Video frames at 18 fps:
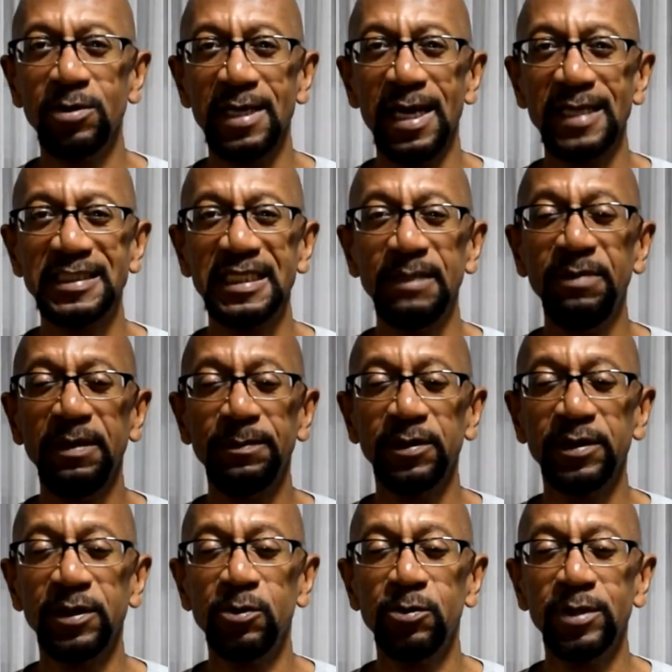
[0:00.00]
I see people
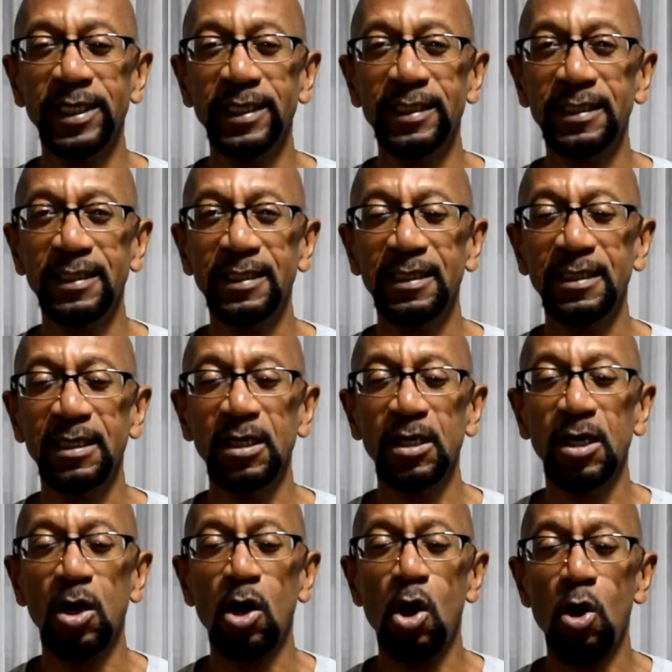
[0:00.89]
doing it
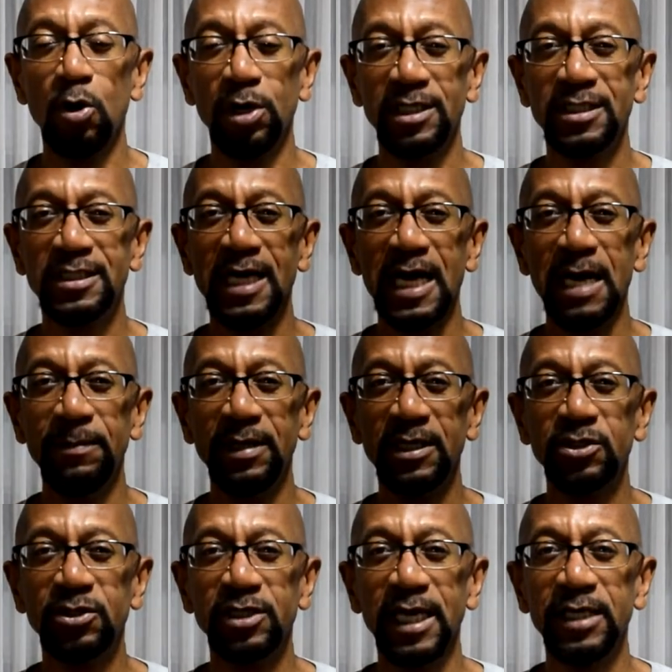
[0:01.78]
all the time,
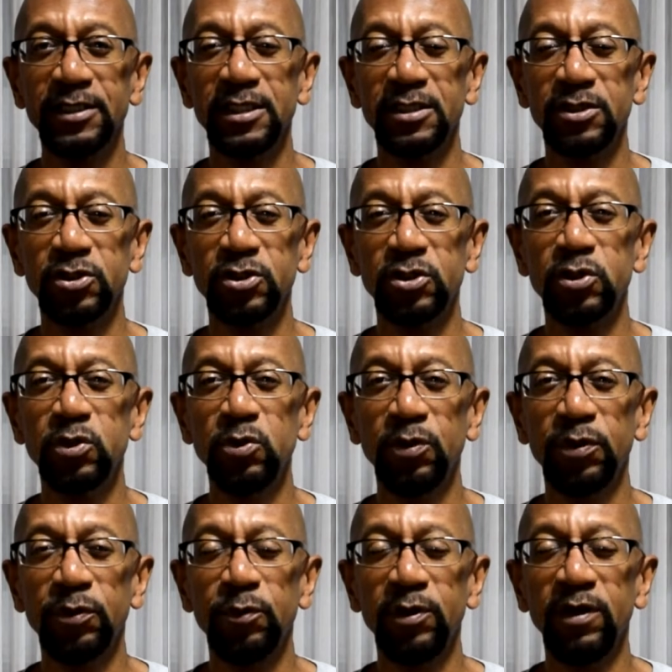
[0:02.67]
exchanging $200,
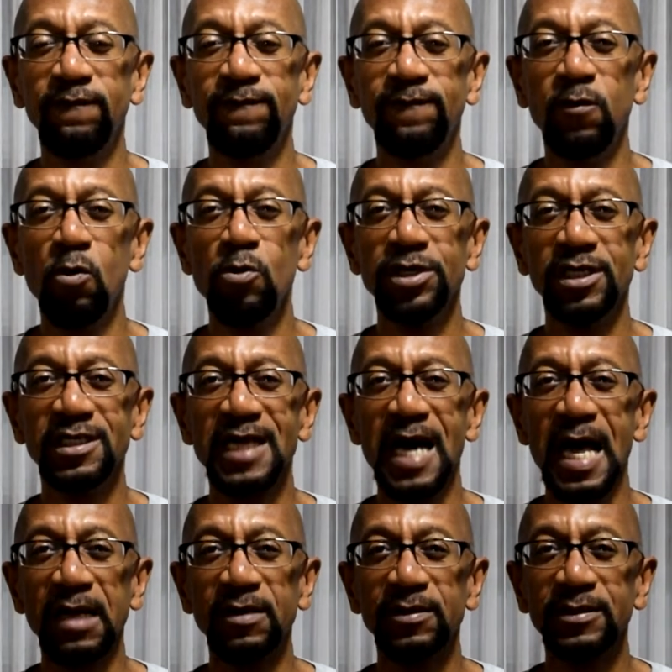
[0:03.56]
$300,
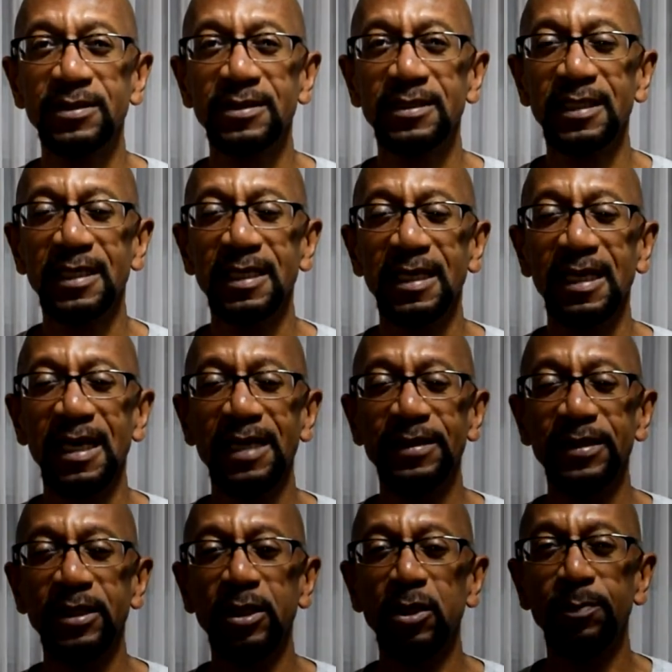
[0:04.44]
$400 at
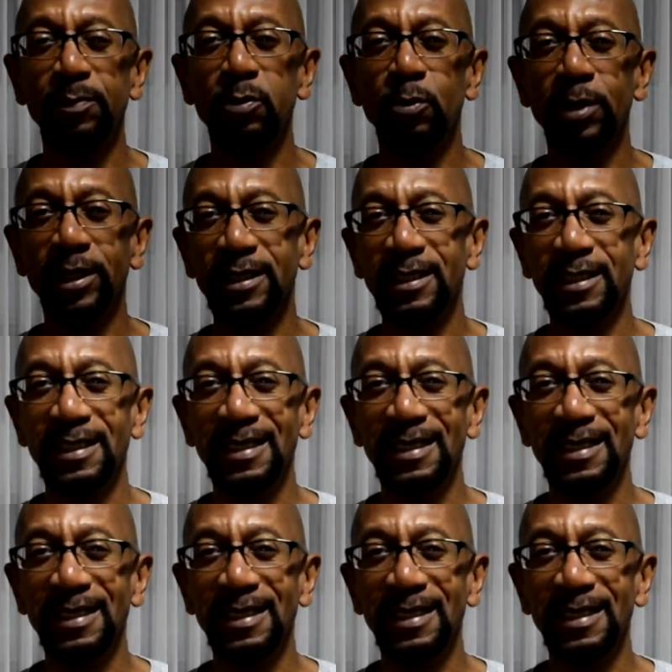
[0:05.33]
the airport.